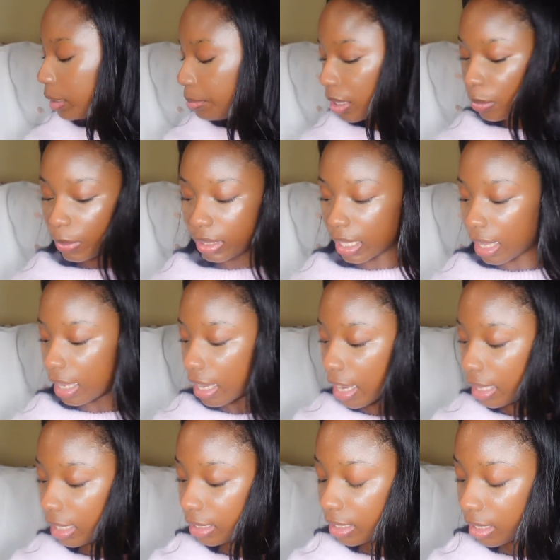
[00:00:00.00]
I'm done with that, I
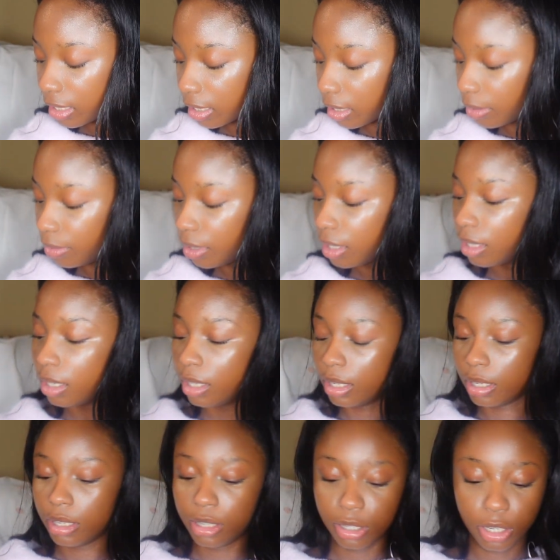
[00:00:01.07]
like to
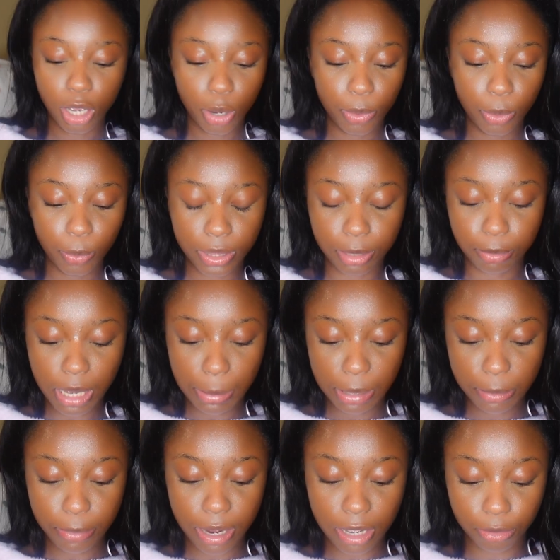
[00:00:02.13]
go in with the
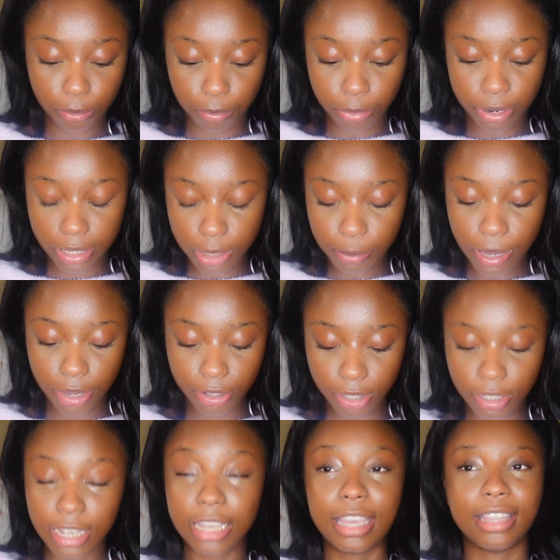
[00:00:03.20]
Bobbi Brown pressed powder.
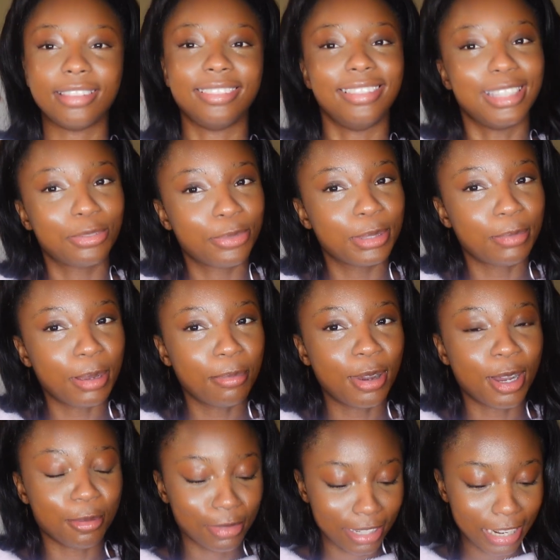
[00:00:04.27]
Again, this was my
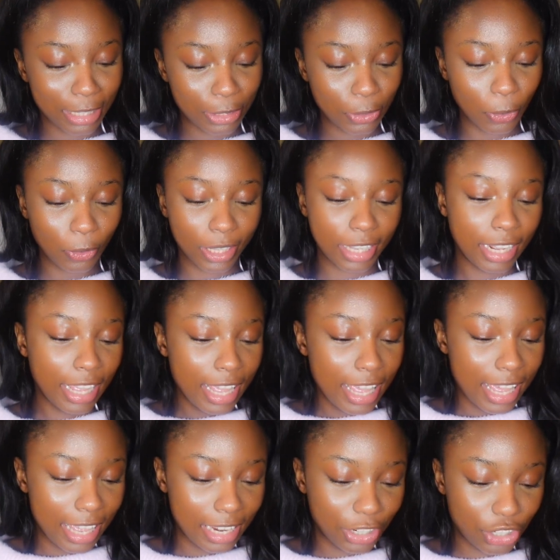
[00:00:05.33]
mom's and I stole it
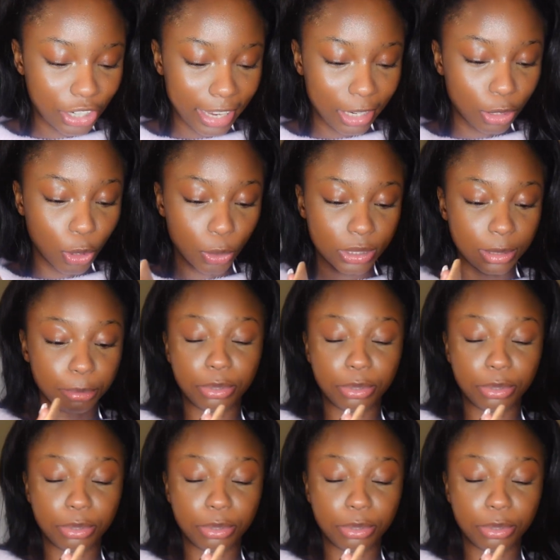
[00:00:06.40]
in shade Golden